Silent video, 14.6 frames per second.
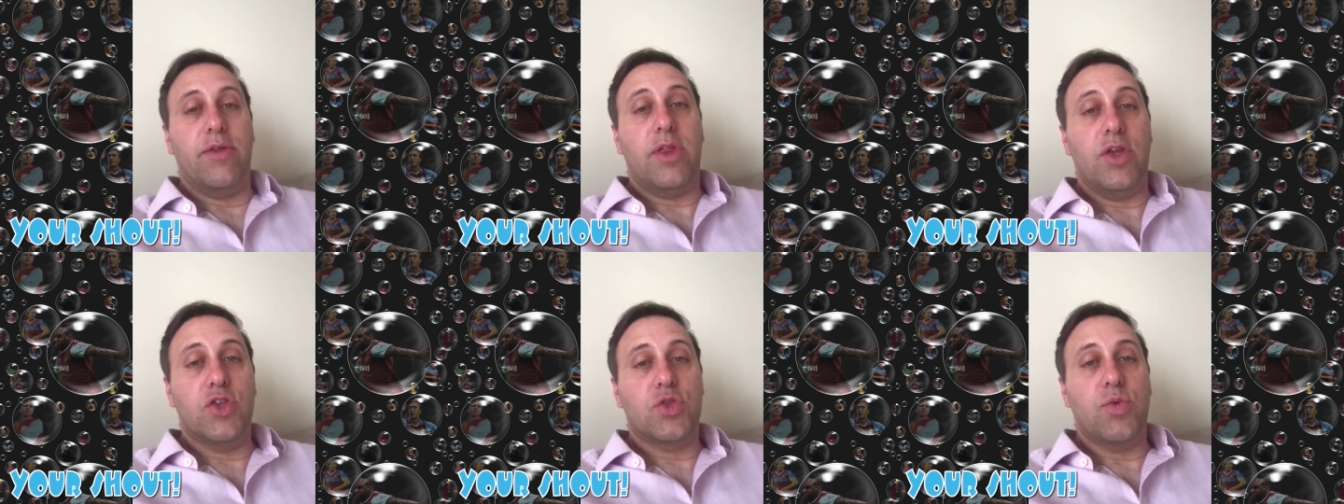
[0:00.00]

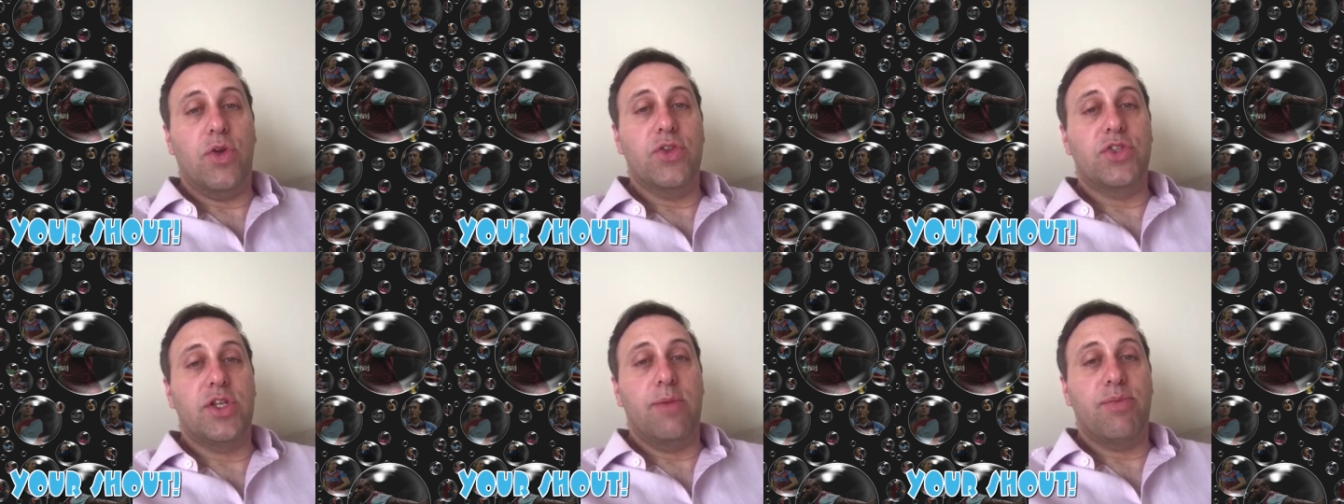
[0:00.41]
I think
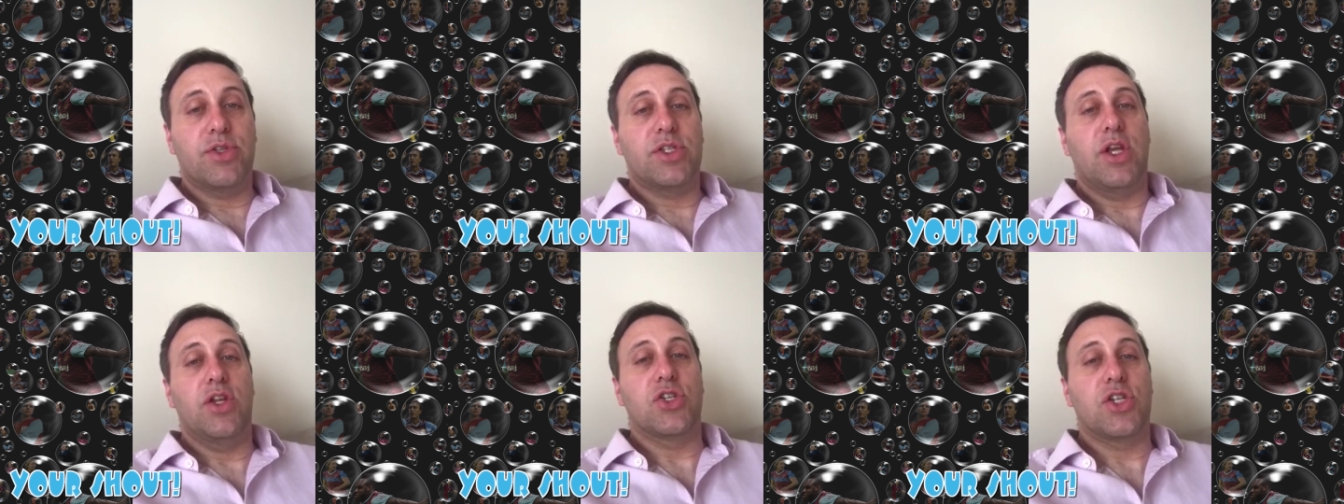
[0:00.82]
Swansea
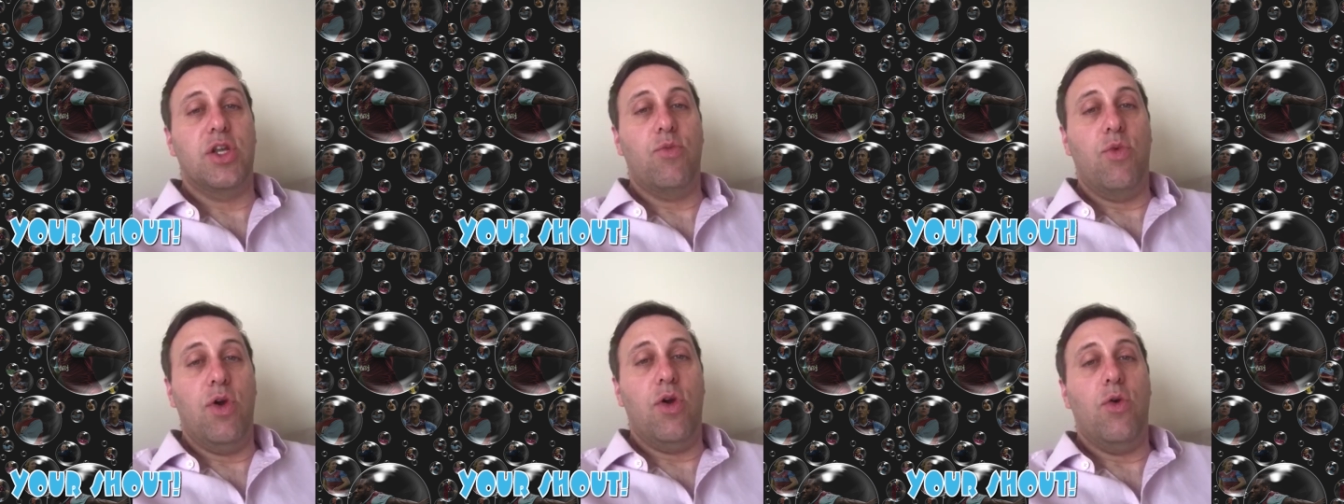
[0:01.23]

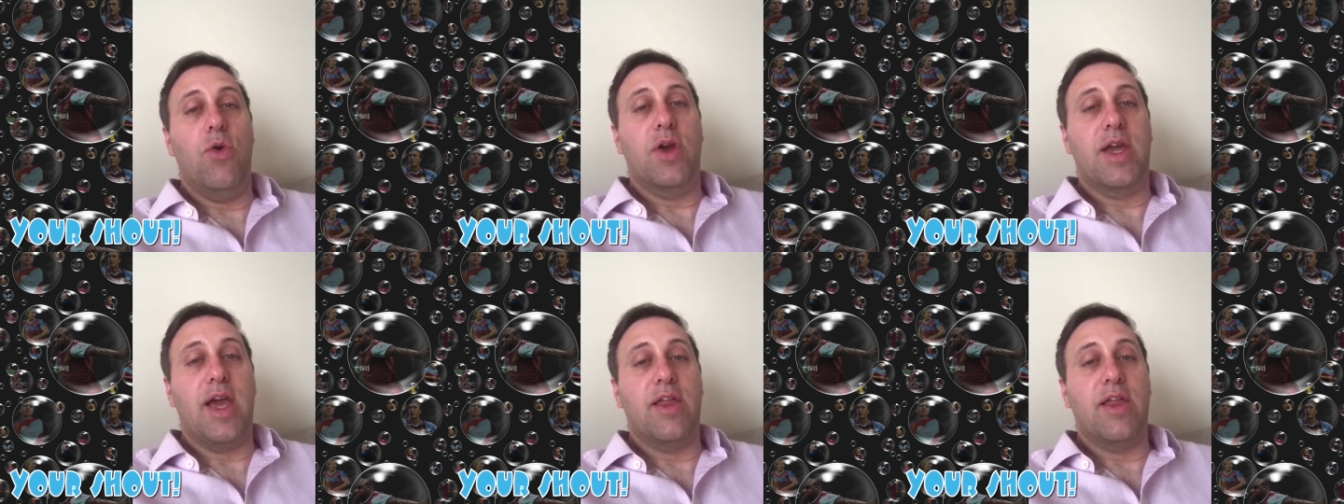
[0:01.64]
potentially will